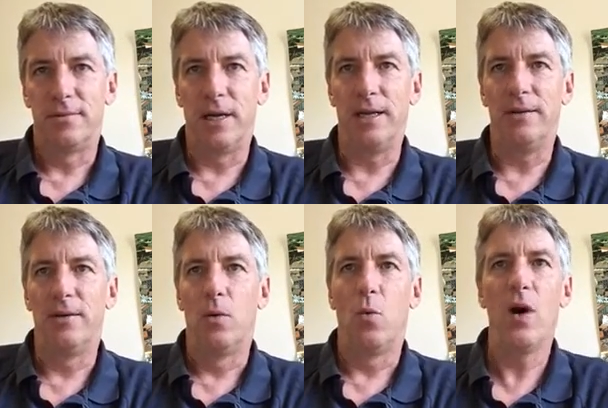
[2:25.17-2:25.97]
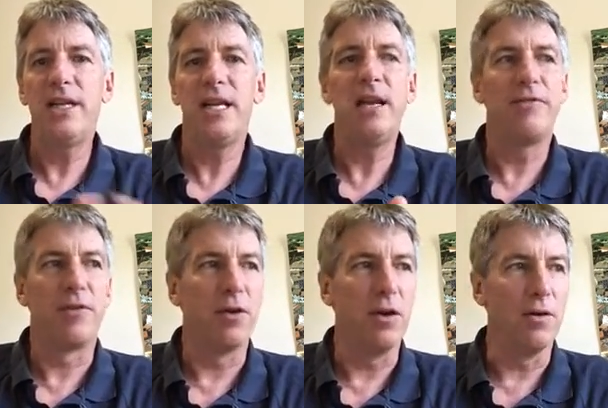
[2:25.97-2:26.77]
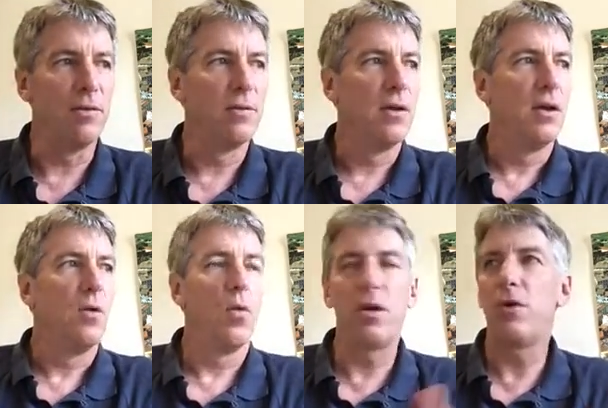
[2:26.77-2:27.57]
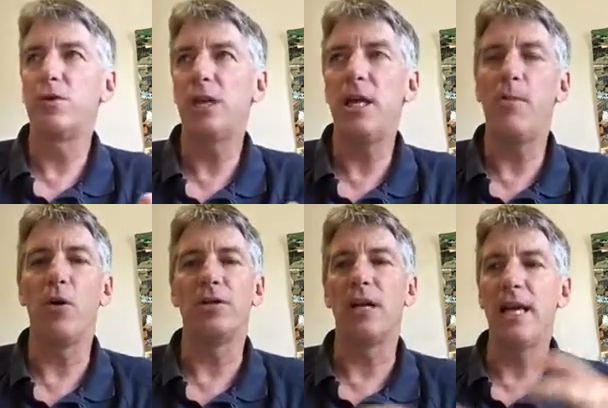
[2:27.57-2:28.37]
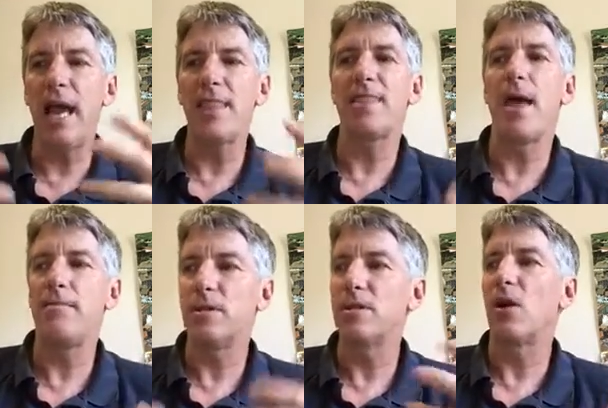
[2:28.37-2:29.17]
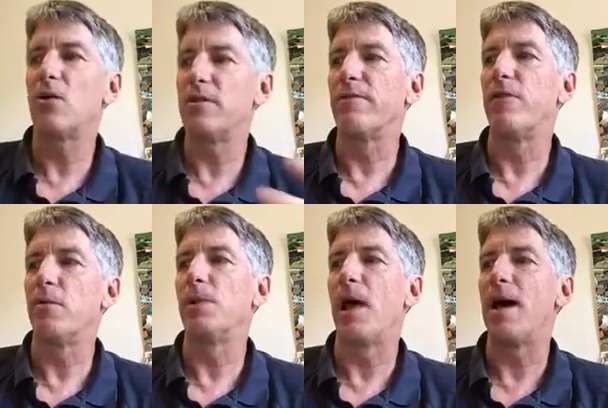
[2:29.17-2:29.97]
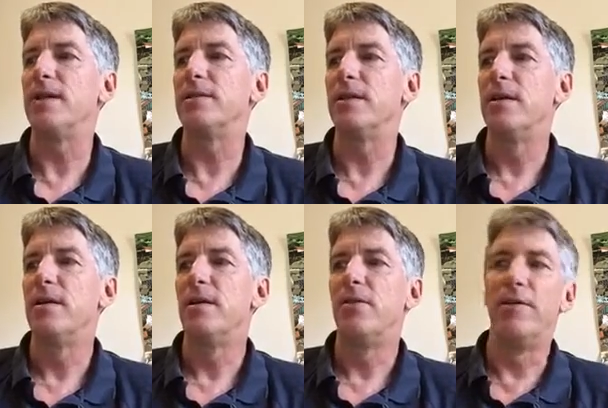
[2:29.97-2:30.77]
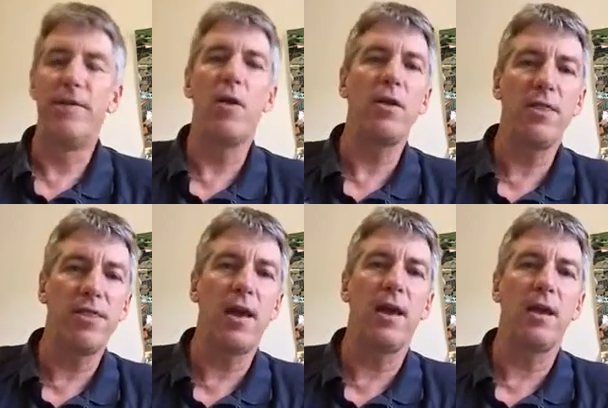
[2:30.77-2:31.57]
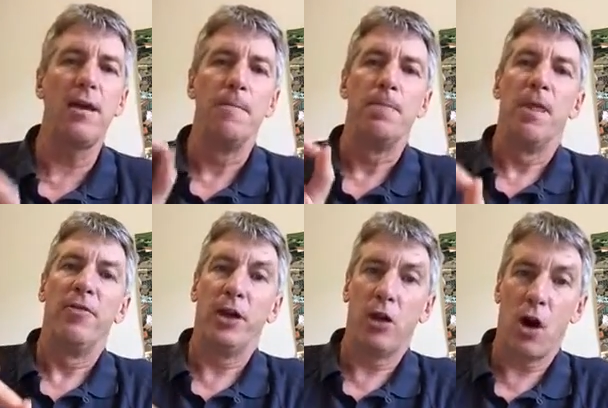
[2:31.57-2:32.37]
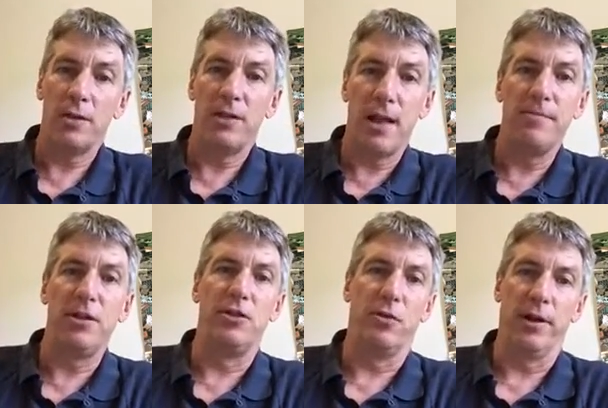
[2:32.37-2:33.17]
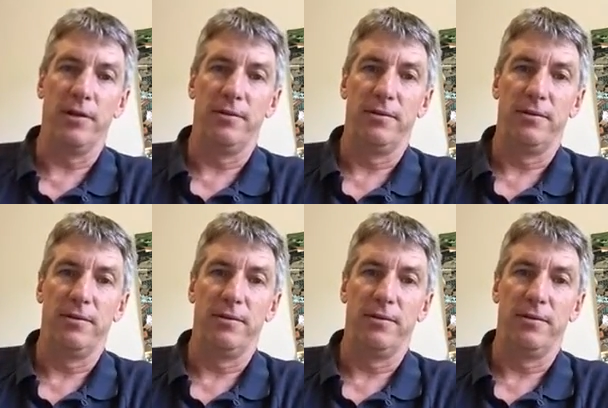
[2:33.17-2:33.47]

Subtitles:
right? What did it for you? What are those key points? And get them to start to verbalize the very thing that caused them to join.